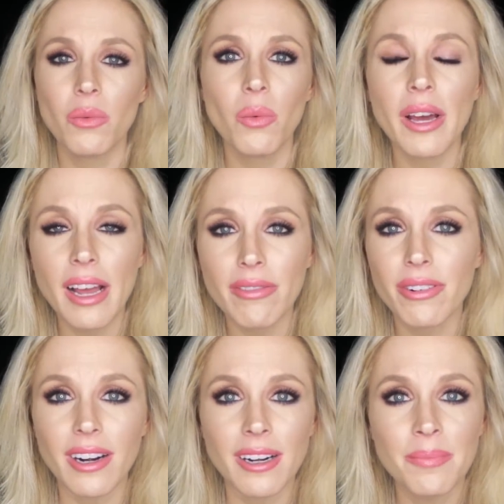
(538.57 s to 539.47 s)

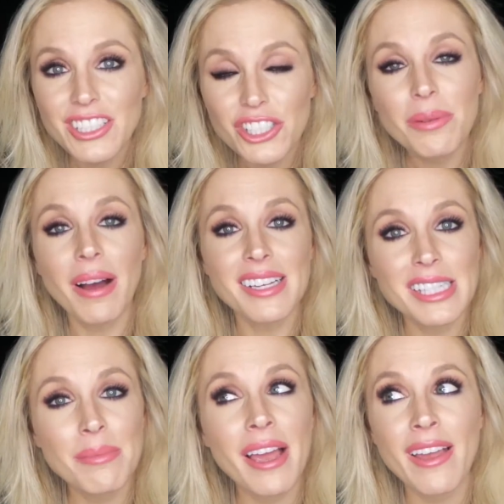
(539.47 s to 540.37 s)
whatever. She buys
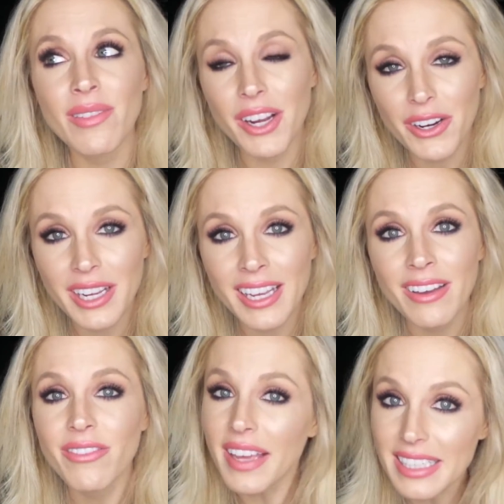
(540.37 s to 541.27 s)
him a
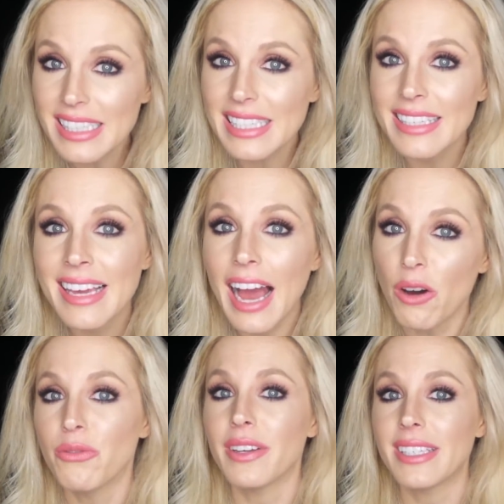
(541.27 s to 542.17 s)
very fancy
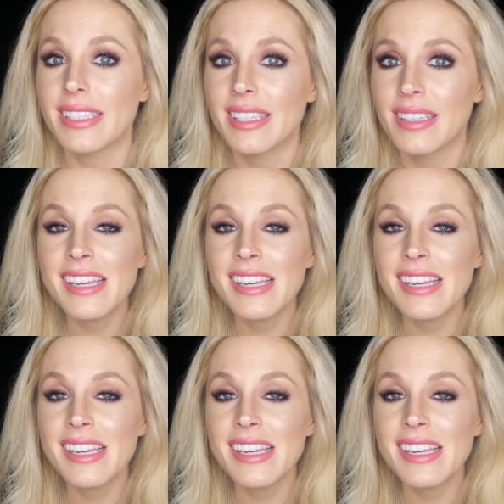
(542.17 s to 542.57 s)
outfit.